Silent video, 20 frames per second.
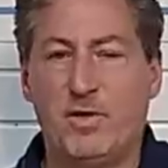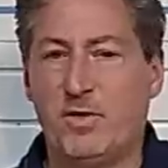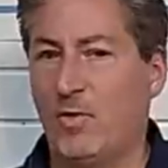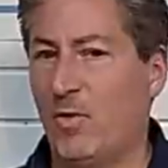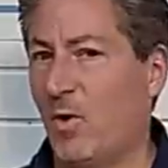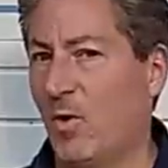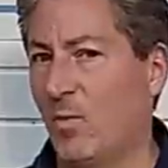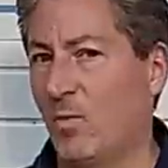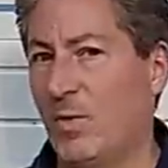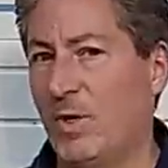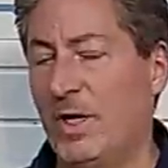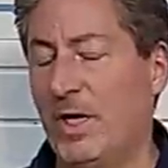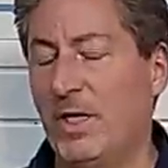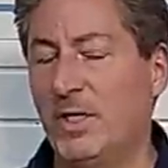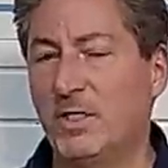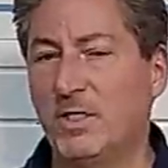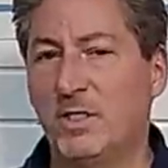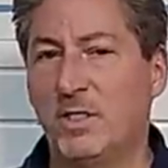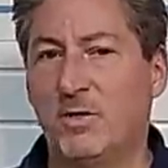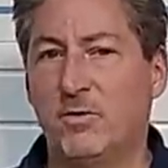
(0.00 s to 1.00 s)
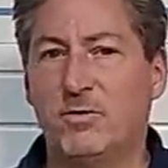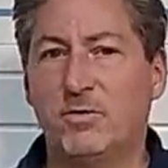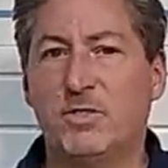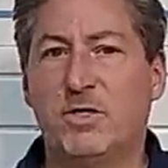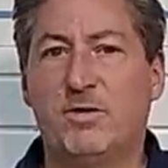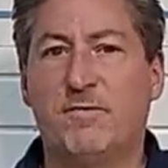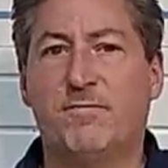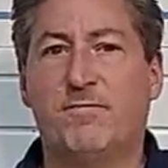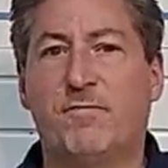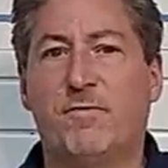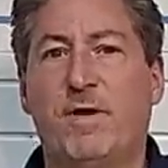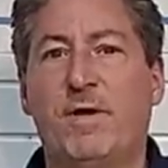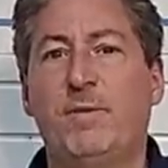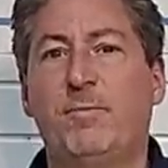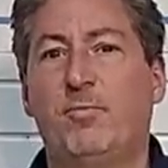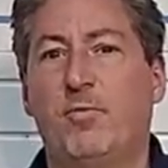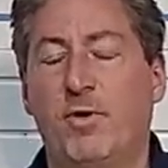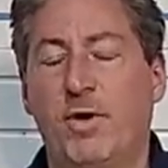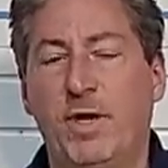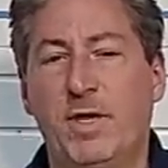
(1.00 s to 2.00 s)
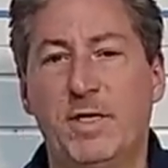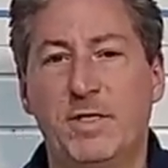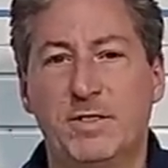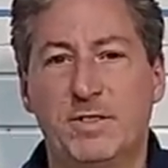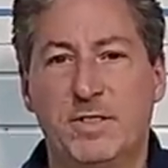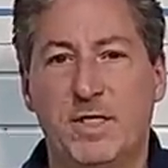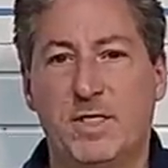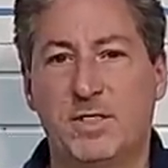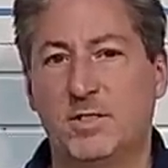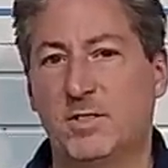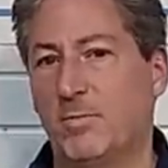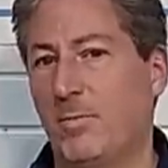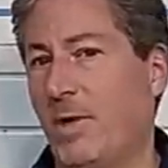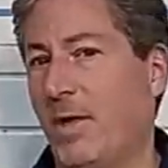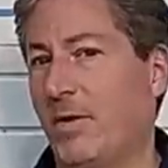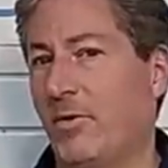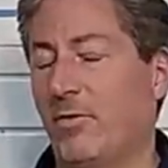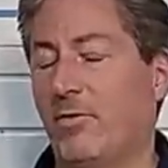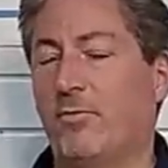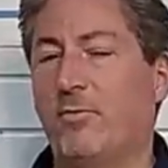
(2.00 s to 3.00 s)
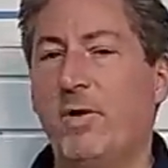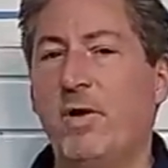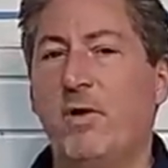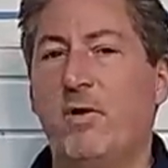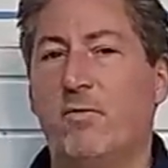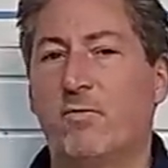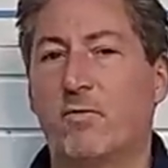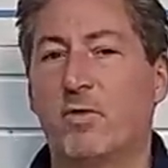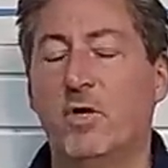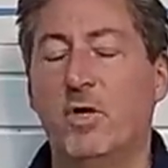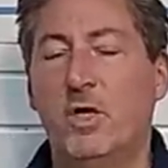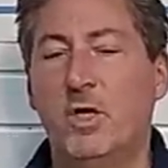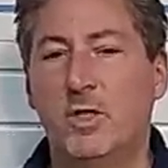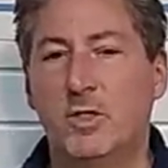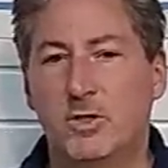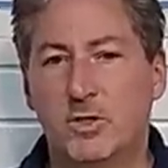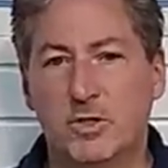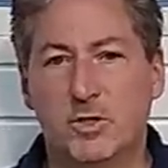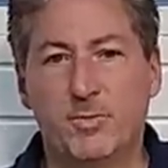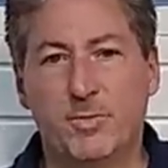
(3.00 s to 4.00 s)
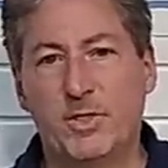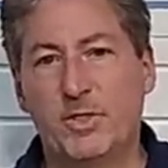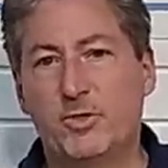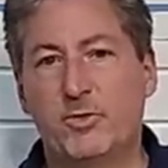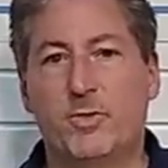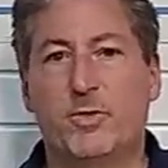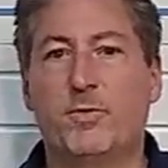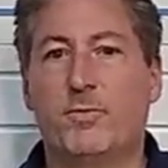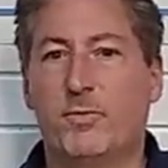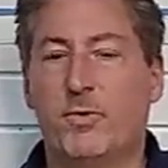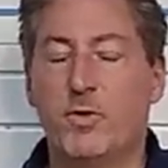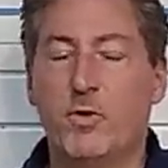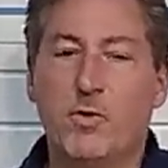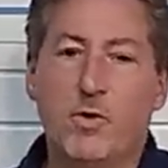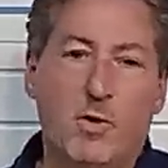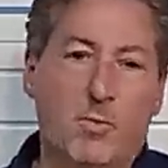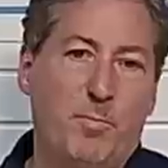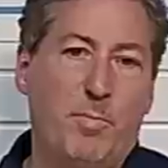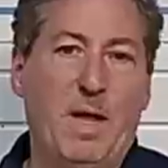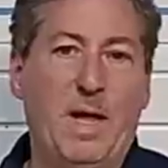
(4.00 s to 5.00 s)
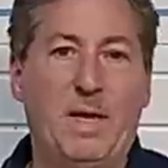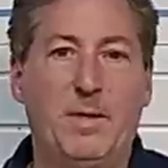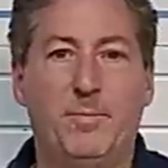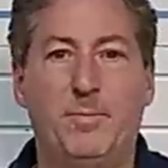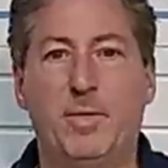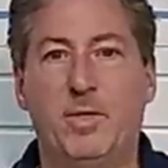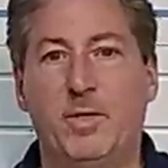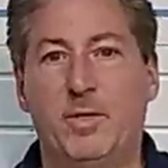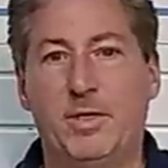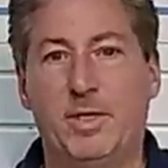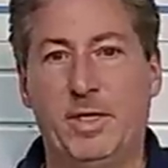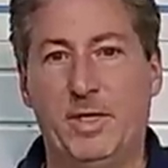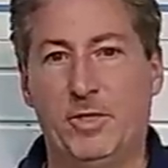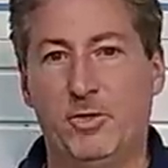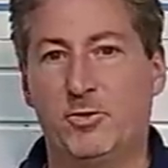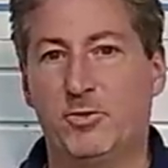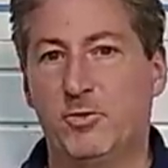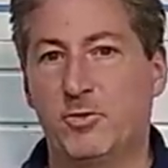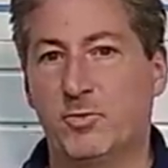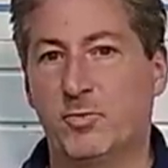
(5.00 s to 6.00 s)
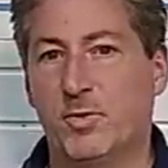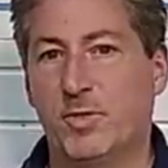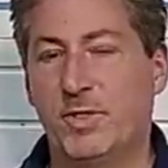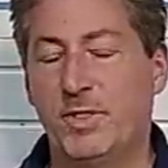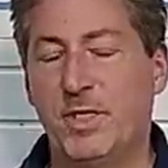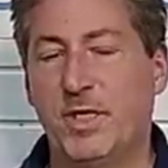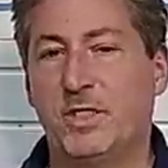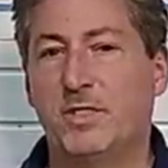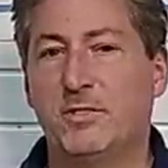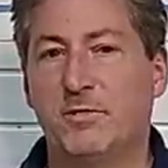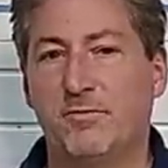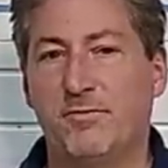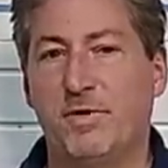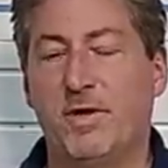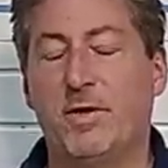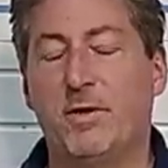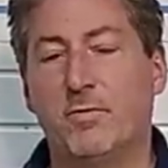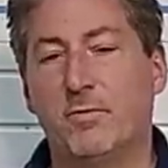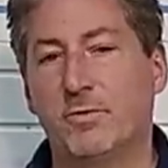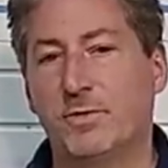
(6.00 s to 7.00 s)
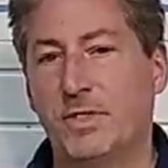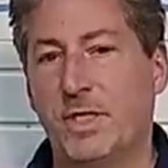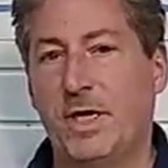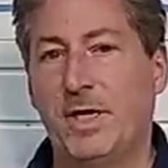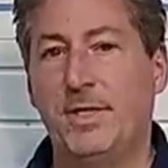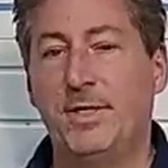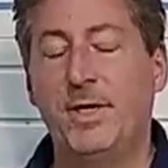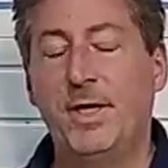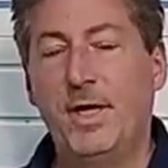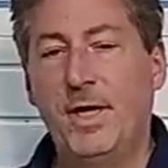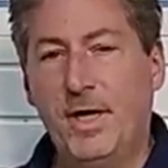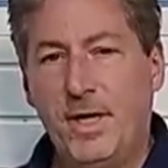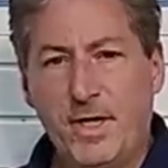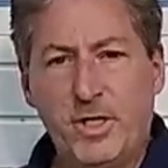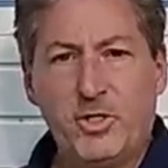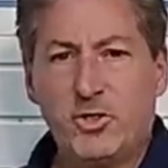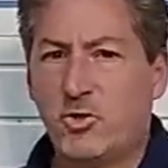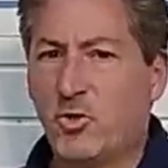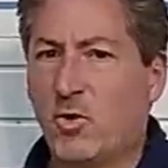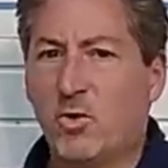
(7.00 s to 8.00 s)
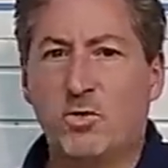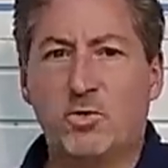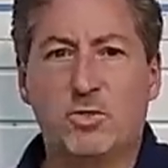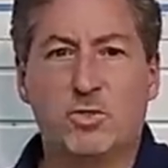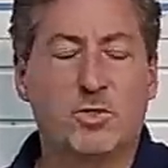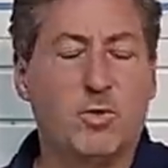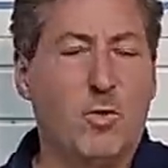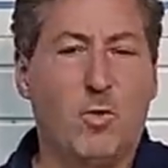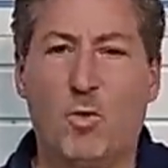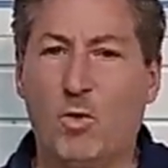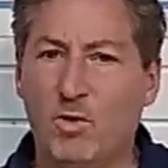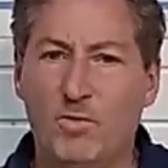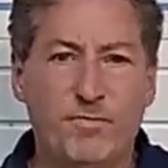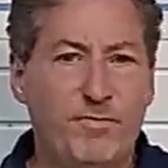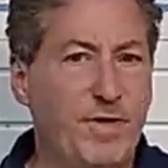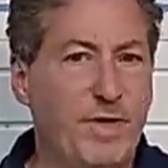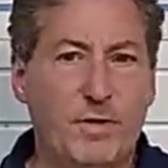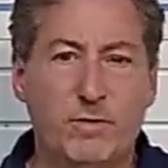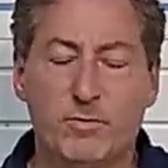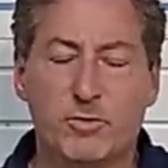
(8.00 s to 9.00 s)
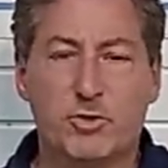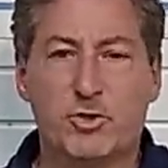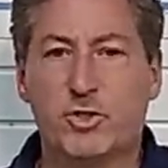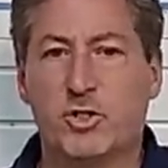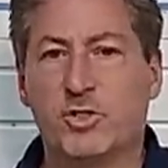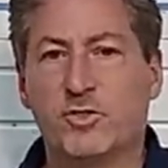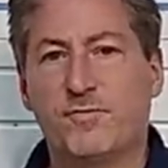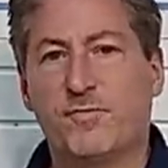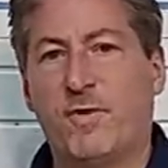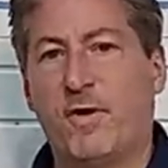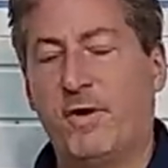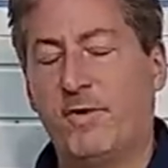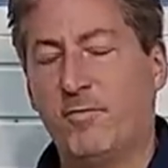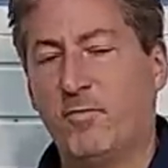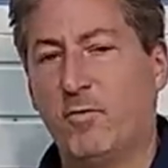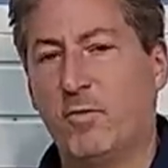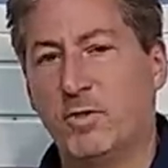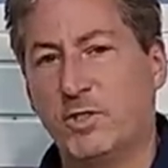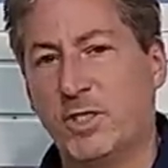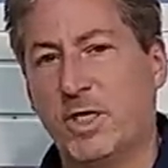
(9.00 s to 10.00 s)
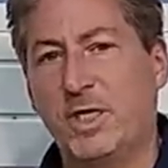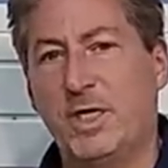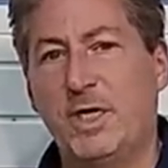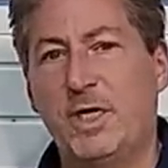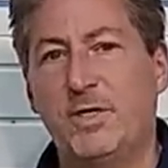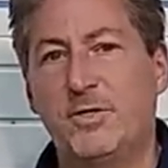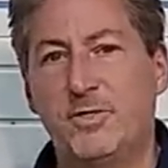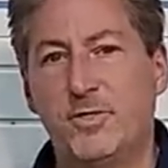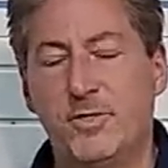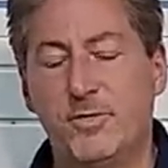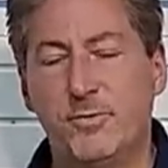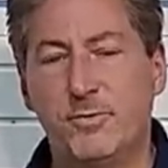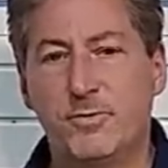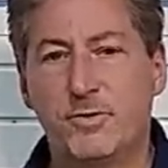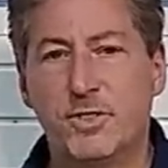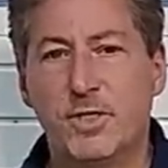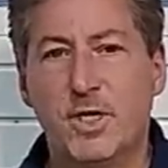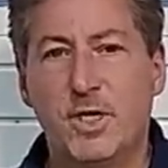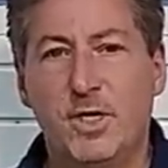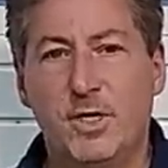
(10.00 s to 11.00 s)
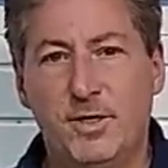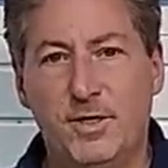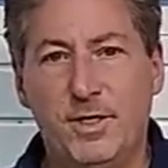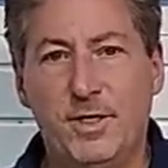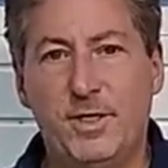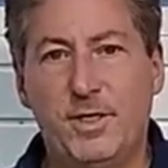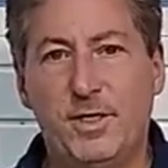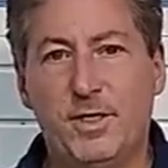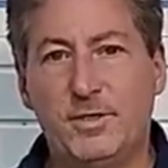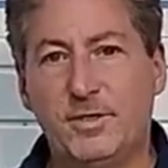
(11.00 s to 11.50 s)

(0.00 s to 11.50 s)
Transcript: R1S, and also had a friend bring his Tesla Model 3 over just to make sure there were no compatibility issues with Tesla vehicles. And it charged all the vehicles just fine. Of course, I needed to use the